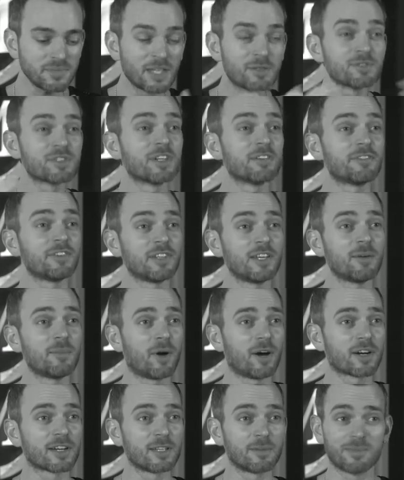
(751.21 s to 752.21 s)
It was an affiliate
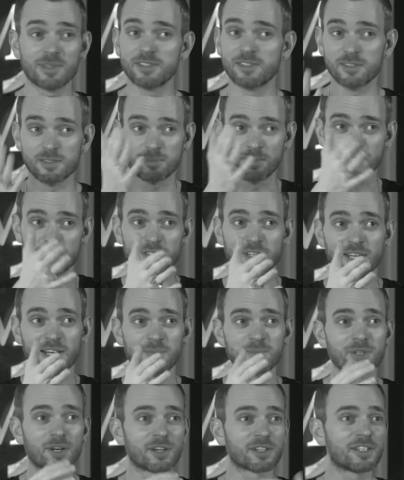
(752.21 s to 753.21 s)
marketing business, much like
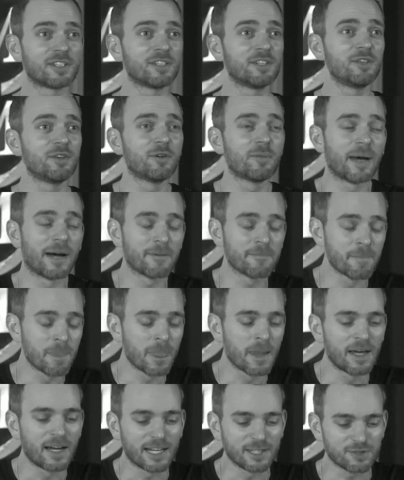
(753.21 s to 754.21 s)
I'm talking to you about.
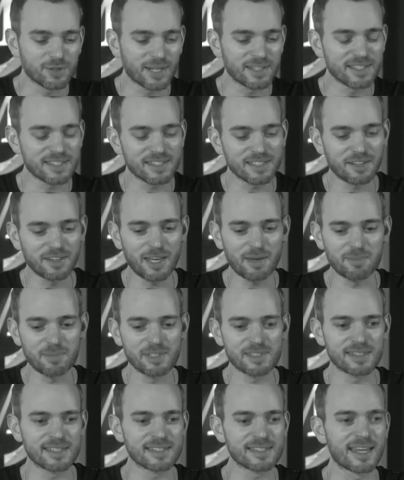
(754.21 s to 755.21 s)
I tried to sell that
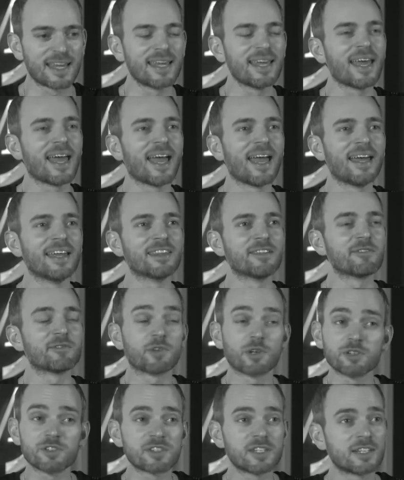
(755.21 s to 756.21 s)
business, and the
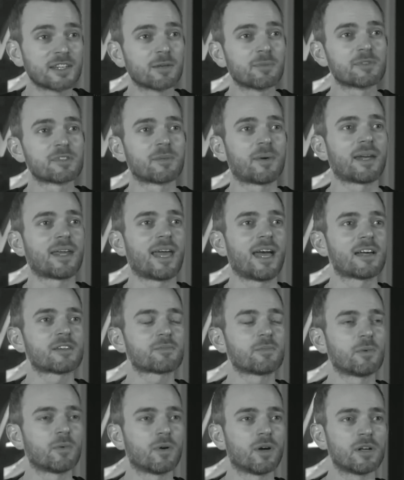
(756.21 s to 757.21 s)
first thing that somebody
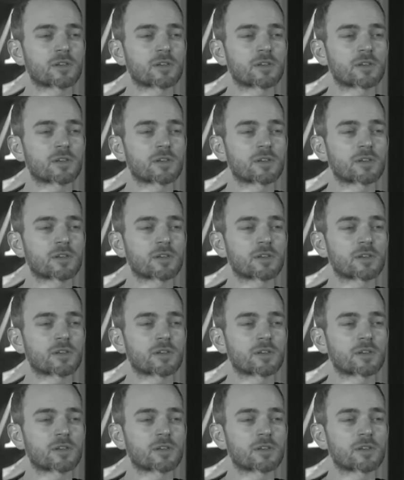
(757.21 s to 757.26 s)
asked me